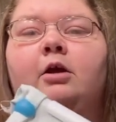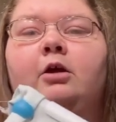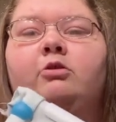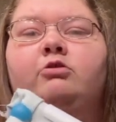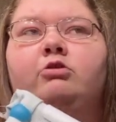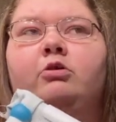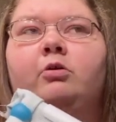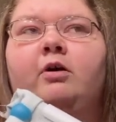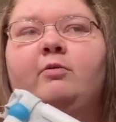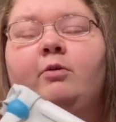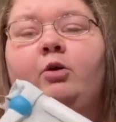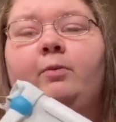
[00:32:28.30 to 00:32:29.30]
So
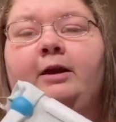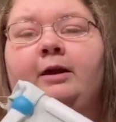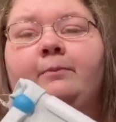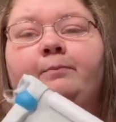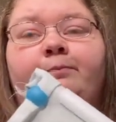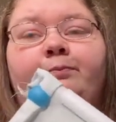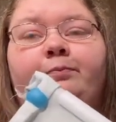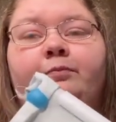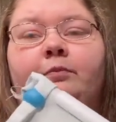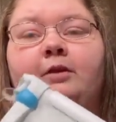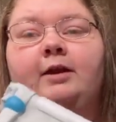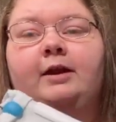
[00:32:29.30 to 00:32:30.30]
I'm hoping
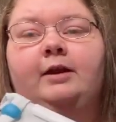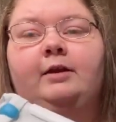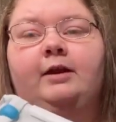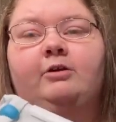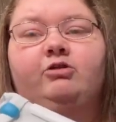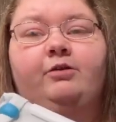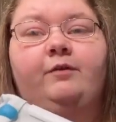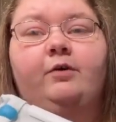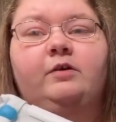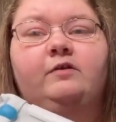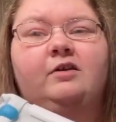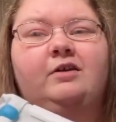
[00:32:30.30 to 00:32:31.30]
that I can actually
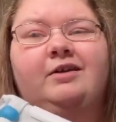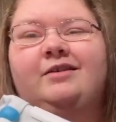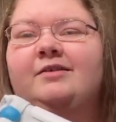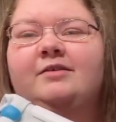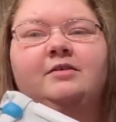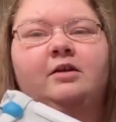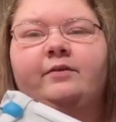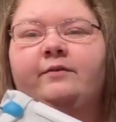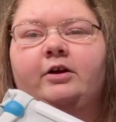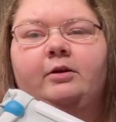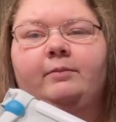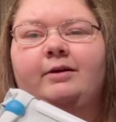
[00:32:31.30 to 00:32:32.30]
focus on it because it's not
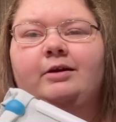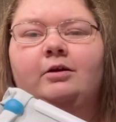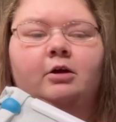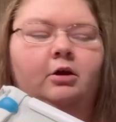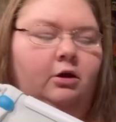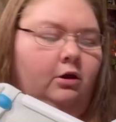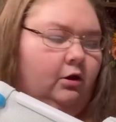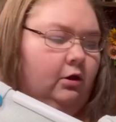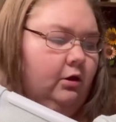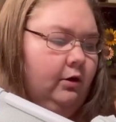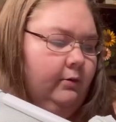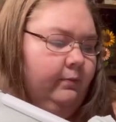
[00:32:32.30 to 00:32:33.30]
very big,
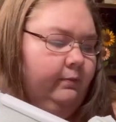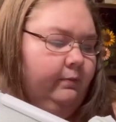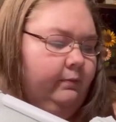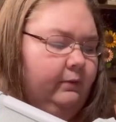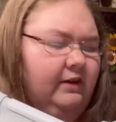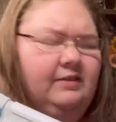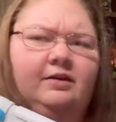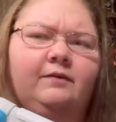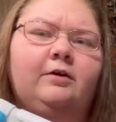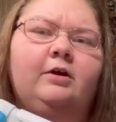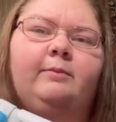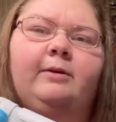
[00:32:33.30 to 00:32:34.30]
and
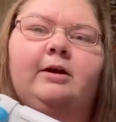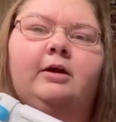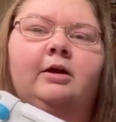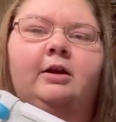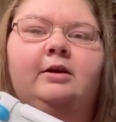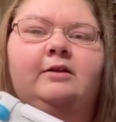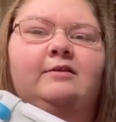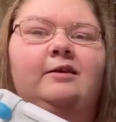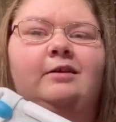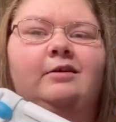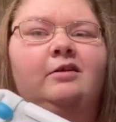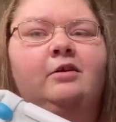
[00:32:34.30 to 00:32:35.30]
I
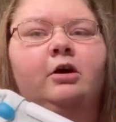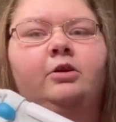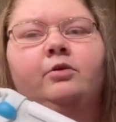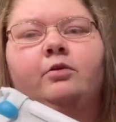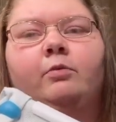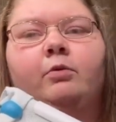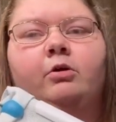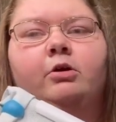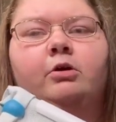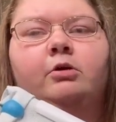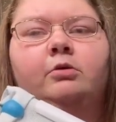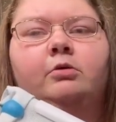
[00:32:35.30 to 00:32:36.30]
decided to not do the
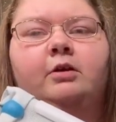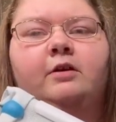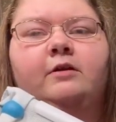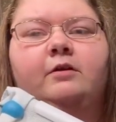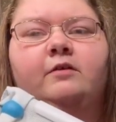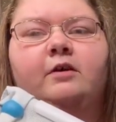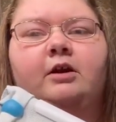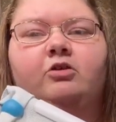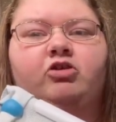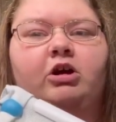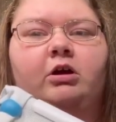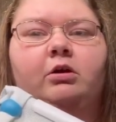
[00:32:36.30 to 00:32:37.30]
border. There's like a
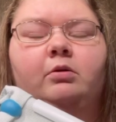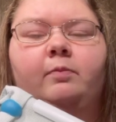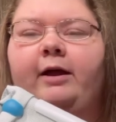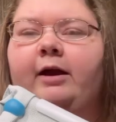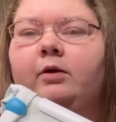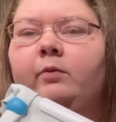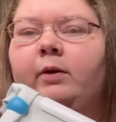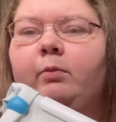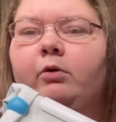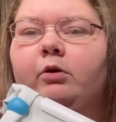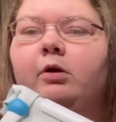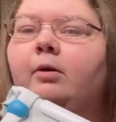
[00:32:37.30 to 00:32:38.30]
checkered black and white
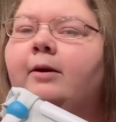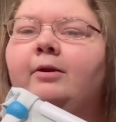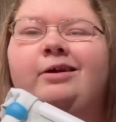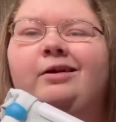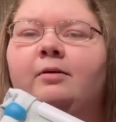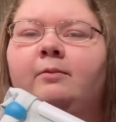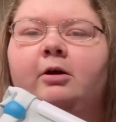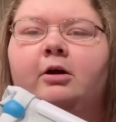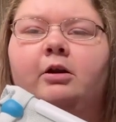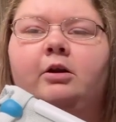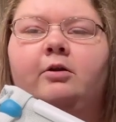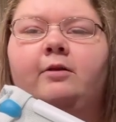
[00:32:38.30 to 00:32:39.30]
border around it. I'm not
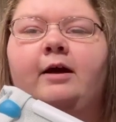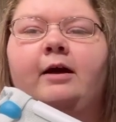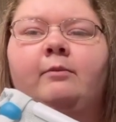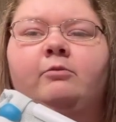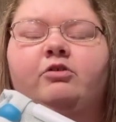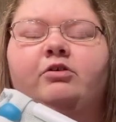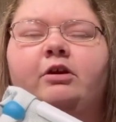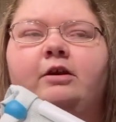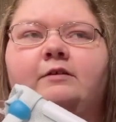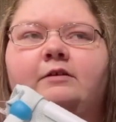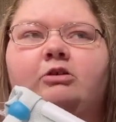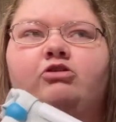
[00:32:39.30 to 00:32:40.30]
going to do that. I'm just going to
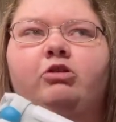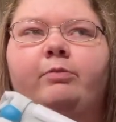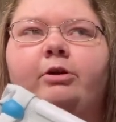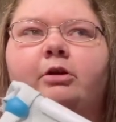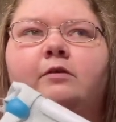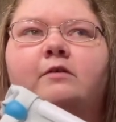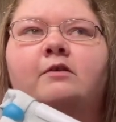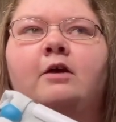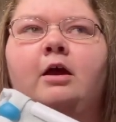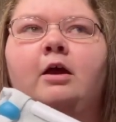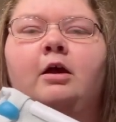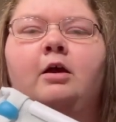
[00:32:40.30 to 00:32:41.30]
stitch the birds,
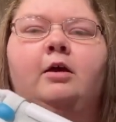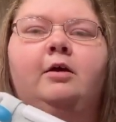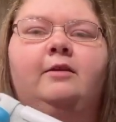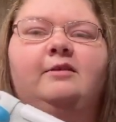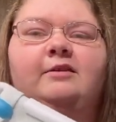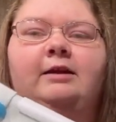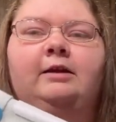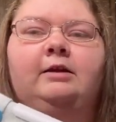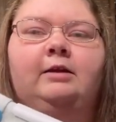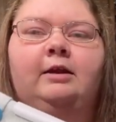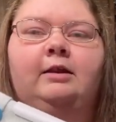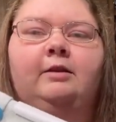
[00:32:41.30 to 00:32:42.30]
the
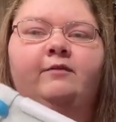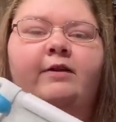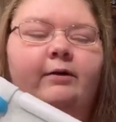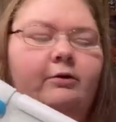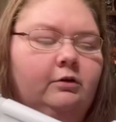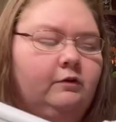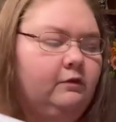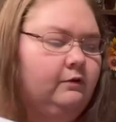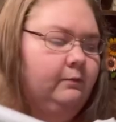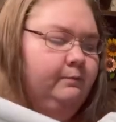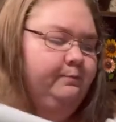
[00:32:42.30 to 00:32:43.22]
sand, and the flowers.